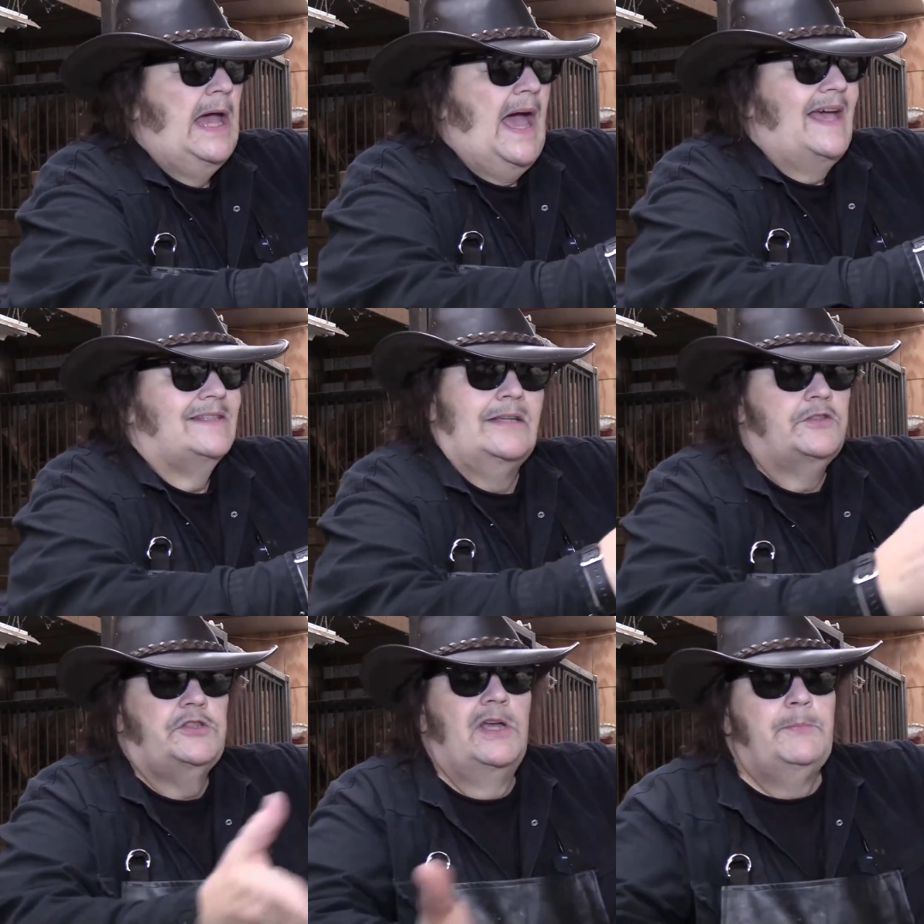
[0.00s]
as
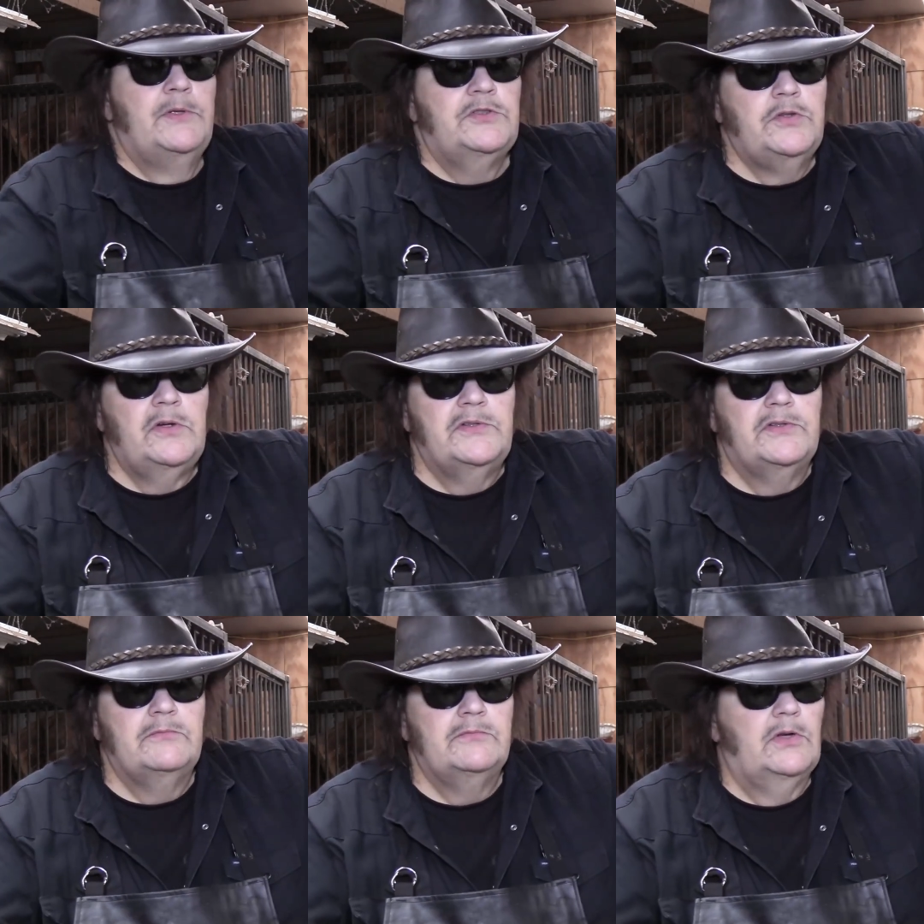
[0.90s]
does Champion's Choice.
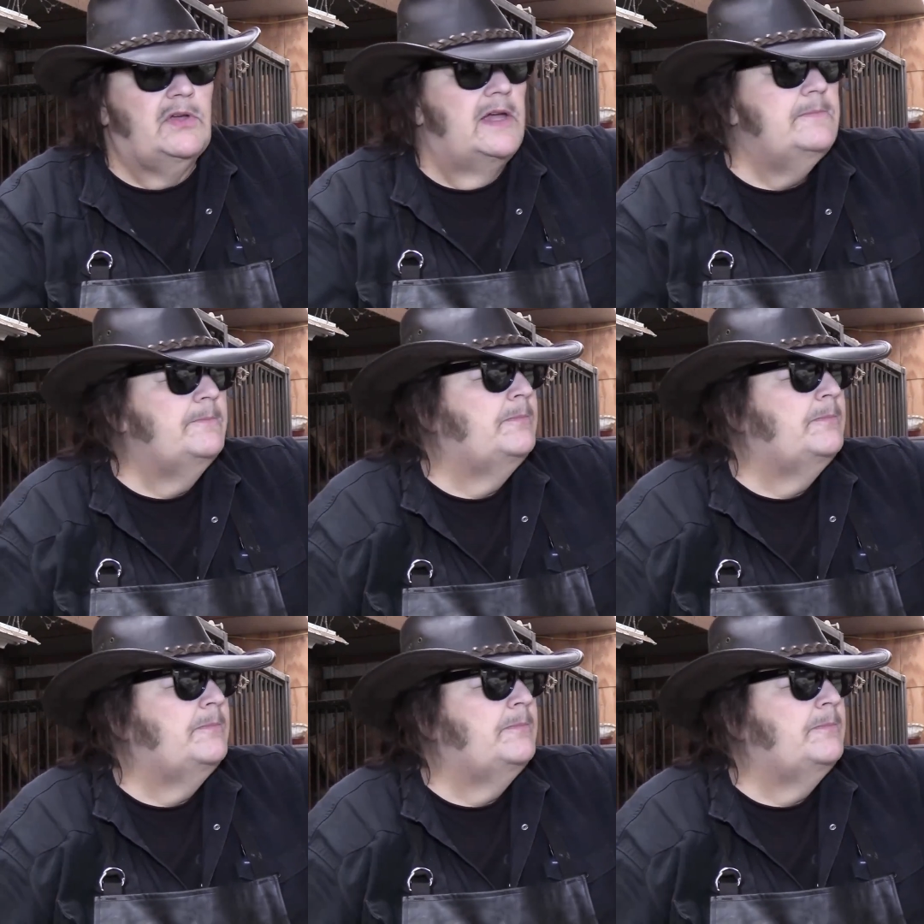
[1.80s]
Okay,